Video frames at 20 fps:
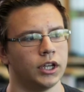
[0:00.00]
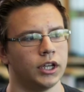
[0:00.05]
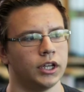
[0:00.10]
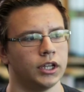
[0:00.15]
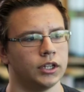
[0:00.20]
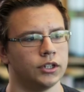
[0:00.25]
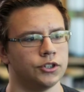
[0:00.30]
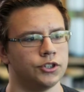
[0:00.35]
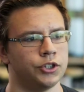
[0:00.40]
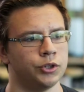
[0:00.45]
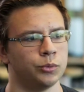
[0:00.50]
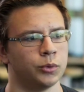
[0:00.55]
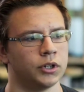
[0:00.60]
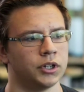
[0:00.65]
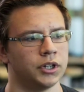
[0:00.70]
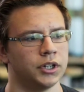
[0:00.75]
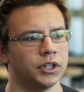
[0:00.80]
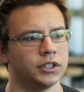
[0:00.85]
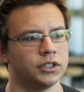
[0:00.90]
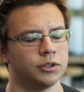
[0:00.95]
and she
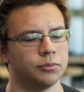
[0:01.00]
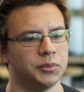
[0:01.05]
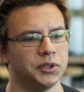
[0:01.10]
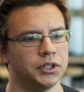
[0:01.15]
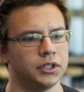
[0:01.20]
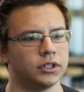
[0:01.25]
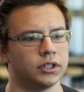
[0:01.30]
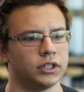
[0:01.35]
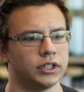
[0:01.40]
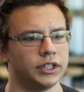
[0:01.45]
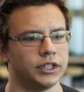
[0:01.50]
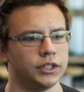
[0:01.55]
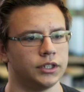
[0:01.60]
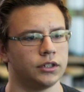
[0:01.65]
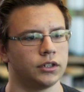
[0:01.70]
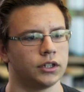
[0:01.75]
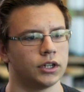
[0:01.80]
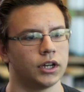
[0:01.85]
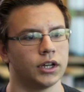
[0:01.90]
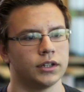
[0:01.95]
wanted it to be
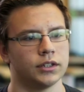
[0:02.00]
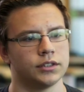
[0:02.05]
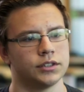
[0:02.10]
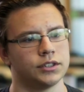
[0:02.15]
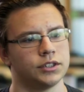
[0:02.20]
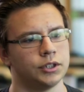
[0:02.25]
clean, cut,